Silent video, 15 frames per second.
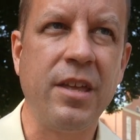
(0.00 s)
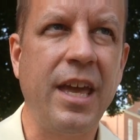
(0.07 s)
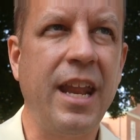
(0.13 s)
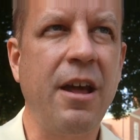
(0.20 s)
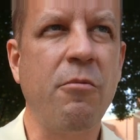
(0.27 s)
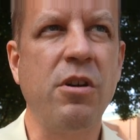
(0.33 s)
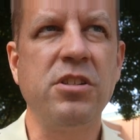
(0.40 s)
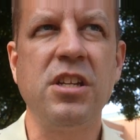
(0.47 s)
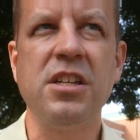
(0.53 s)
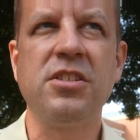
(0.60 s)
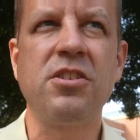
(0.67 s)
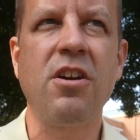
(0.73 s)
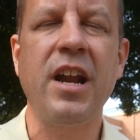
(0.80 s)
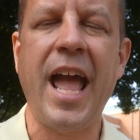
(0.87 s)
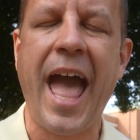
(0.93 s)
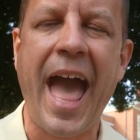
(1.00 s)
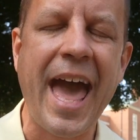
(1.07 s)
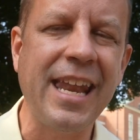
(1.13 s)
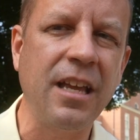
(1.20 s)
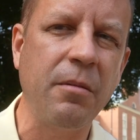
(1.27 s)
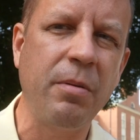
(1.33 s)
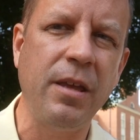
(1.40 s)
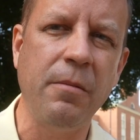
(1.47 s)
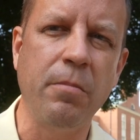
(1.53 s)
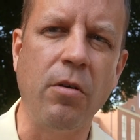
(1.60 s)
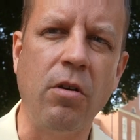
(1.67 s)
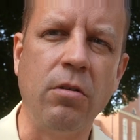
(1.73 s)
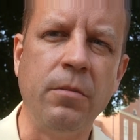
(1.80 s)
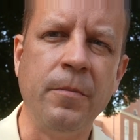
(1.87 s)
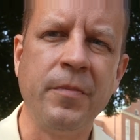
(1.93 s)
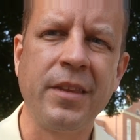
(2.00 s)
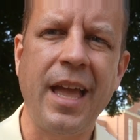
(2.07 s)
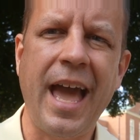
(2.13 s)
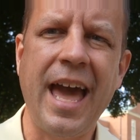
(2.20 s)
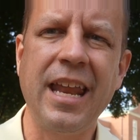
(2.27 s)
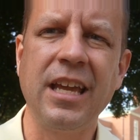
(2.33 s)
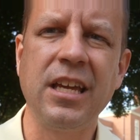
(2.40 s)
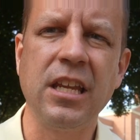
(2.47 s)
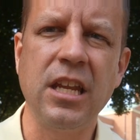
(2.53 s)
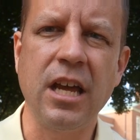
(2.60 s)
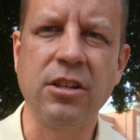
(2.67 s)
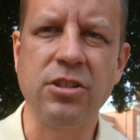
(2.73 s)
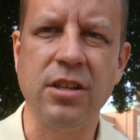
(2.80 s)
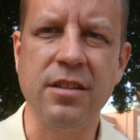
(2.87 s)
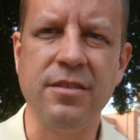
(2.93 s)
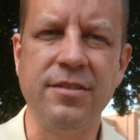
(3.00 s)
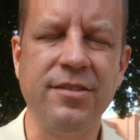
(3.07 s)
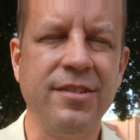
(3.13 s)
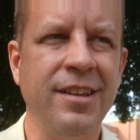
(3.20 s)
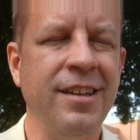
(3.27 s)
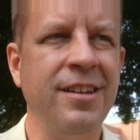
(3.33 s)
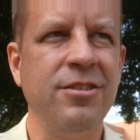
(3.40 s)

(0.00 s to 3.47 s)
And I want you to start adding people, adding connections.